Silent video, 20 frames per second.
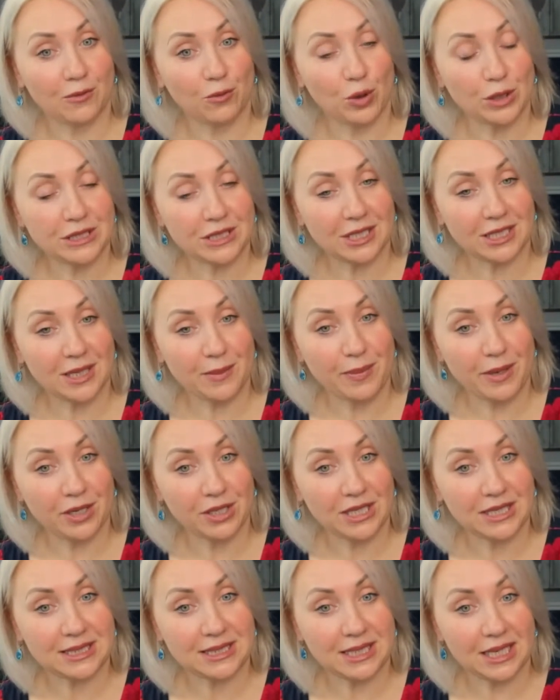What's going to be
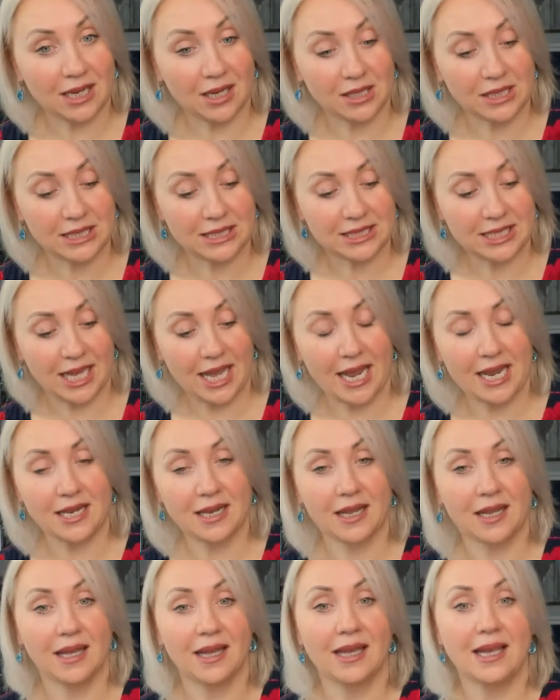on the
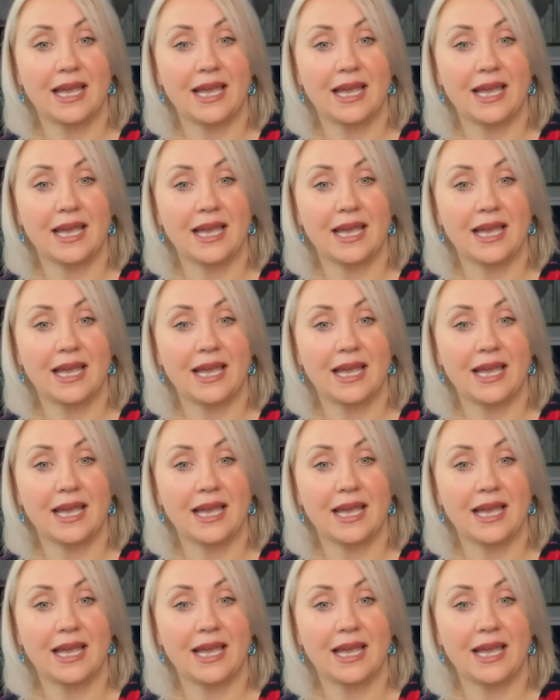sign?